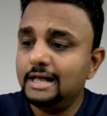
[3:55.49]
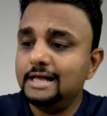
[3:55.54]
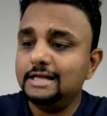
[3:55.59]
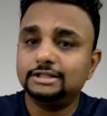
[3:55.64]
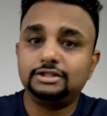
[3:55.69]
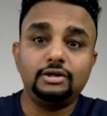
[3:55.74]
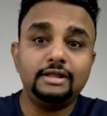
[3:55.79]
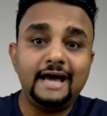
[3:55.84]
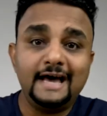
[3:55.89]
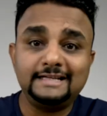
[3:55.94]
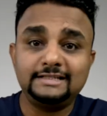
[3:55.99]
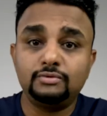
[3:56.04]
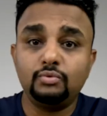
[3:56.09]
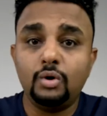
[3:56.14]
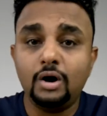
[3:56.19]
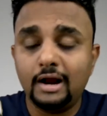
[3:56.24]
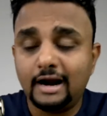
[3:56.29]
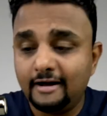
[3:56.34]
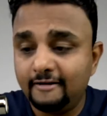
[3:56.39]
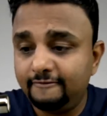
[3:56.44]
So that's
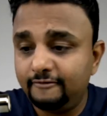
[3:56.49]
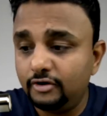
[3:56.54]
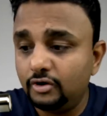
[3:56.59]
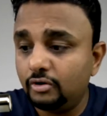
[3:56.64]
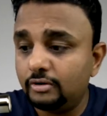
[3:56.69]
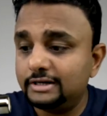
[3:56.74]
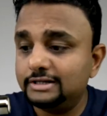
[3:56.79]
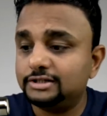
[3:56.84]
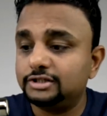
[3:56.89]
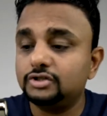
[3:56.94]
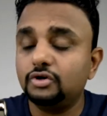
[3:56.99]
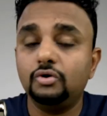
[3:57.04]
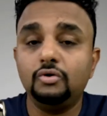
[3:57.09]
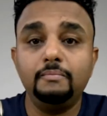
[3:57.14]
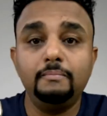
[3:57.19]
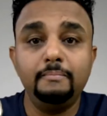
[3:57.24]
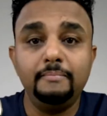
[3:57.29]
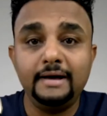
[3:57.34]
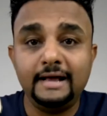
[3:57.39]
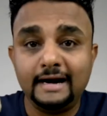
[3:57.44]
what I've noticed. So
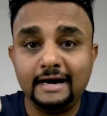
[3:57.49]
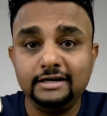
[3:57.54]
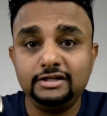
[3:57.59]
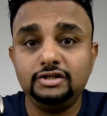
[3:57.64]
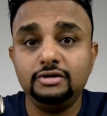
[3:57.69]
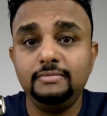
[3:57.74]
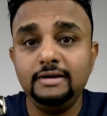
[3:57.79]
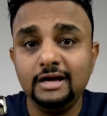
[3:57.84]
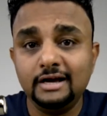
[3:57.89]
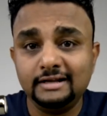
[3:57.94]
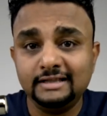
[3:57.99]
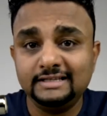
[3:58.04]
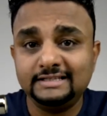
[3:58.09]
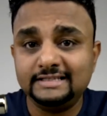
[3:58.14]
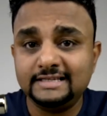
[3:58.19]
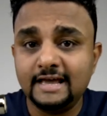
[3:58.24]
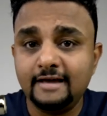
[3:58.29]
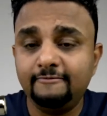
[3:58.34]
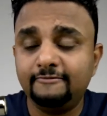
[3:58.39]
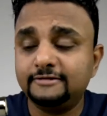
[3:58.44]
better to be on the
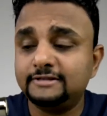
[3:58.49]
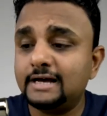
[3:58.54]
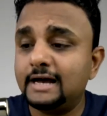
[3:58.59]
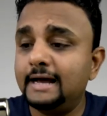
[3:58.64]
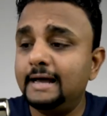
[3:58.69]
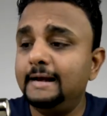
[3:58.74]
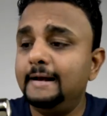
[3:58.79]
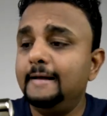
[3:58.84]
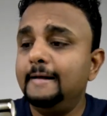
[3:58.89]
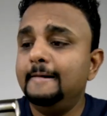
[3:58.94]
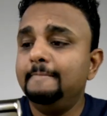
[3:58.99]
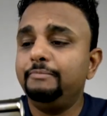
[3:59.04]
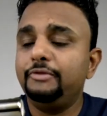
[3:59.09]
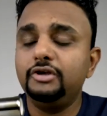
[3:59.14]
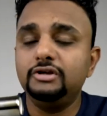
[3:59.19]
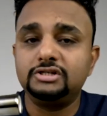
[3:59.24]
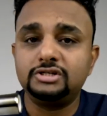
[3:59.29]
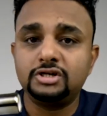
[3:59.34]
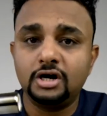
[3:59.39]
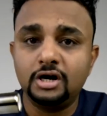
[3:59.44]
safe side.
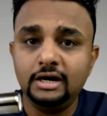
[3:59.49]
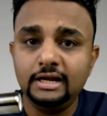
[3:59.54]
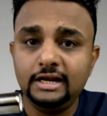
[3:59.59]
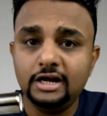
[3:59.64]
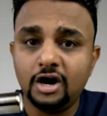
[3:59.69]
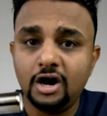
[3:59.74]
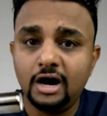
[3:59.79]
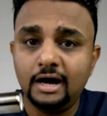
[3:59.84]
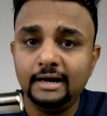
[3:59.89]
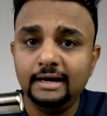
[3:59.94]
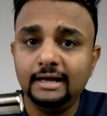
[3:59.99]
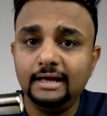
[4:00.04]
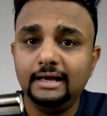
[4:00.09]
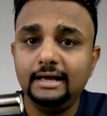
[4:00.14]
You turn it on,